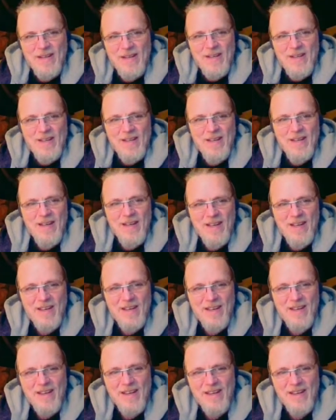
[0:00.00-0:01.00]

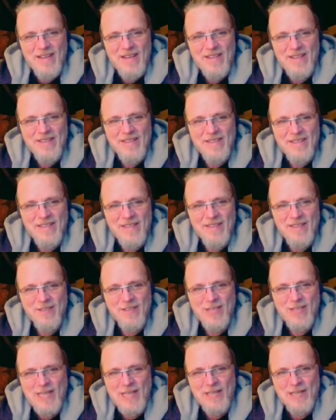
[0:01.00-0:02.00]
And there's
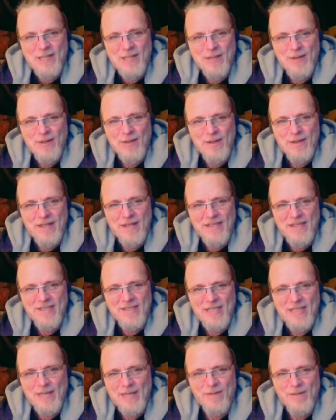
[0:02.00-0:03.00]
a lot of little
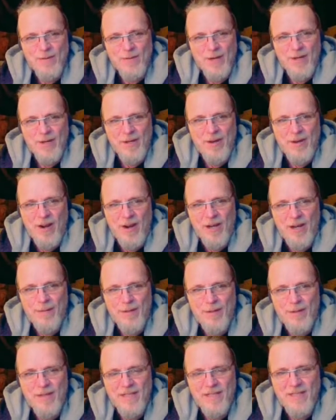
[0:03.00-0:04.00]
things, like if you're wearing
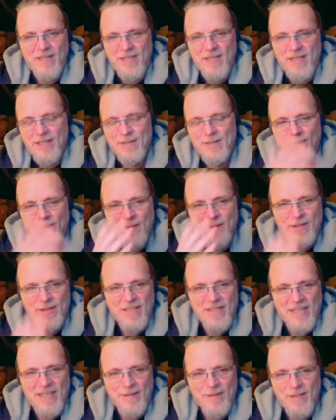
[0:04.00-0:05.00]
armor, that deducts from your
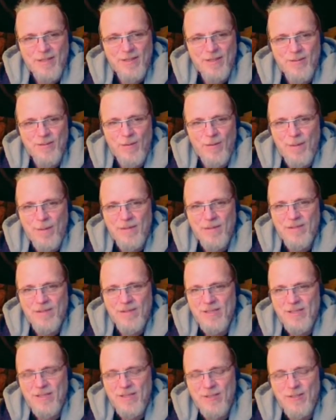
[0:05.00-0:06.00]
damage. Weapons
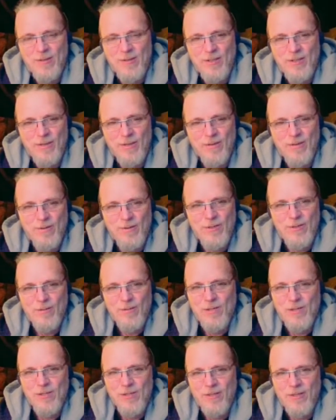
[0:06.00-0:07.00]
that you use do
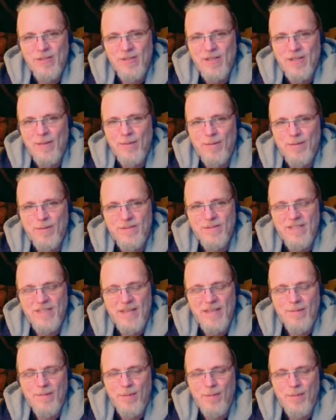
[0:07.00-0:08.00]
a certain number of
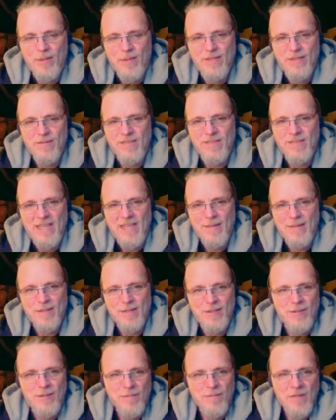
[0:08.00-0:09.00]
points of
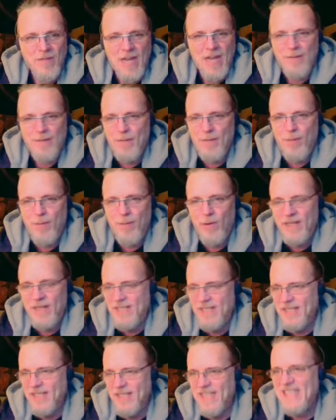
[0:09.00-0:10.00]
damage. Every point
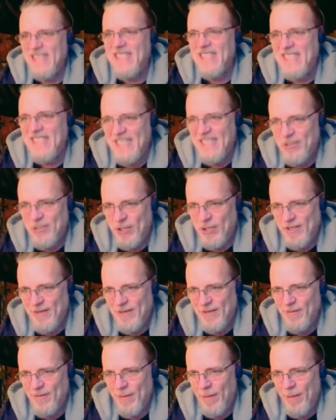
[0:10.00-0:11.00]
is a
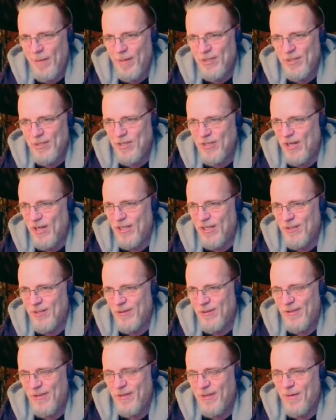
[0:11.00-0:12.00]
condition. Remember I was talking
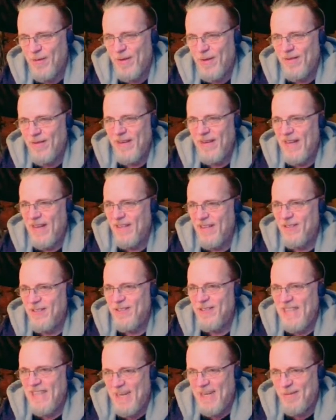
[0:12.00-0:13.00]
earlier about how you're
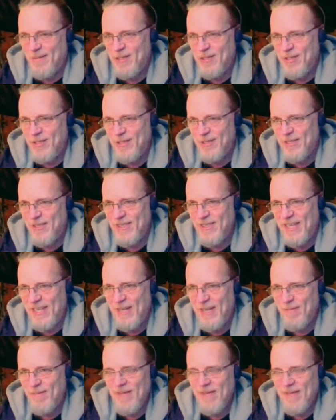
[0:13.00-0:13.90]
damaged in this game?